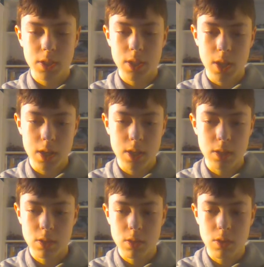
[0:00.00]
And
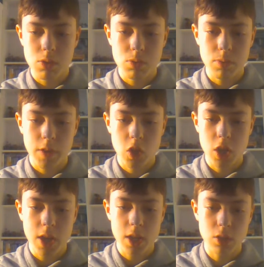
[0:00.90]
then you
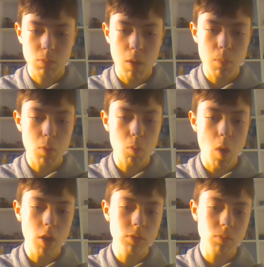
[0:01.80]
eventually get to World War
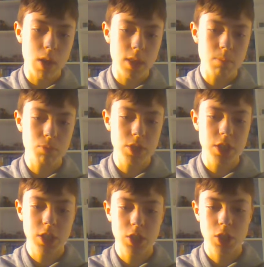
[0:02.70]
One, where the
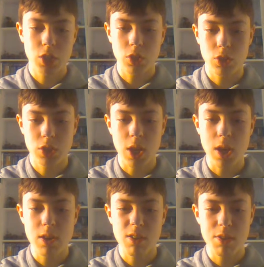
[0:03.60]
British just
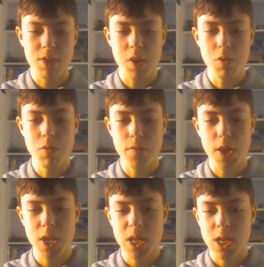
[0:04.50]
sent
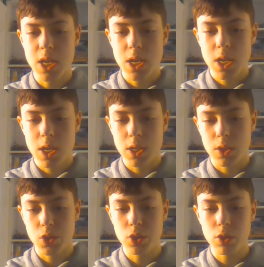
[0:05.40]
over a
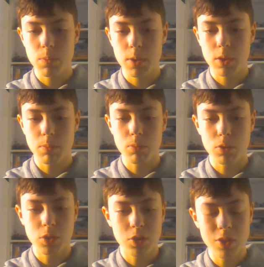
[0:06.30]
stupid number
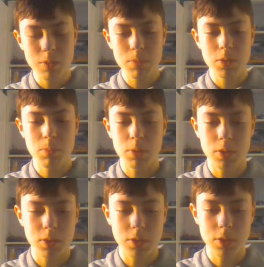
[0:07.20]
of troops
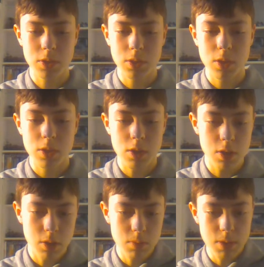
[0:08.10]
because,
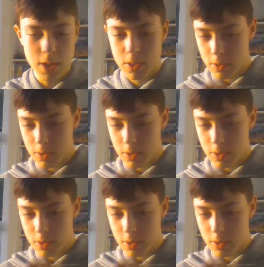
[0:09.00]
the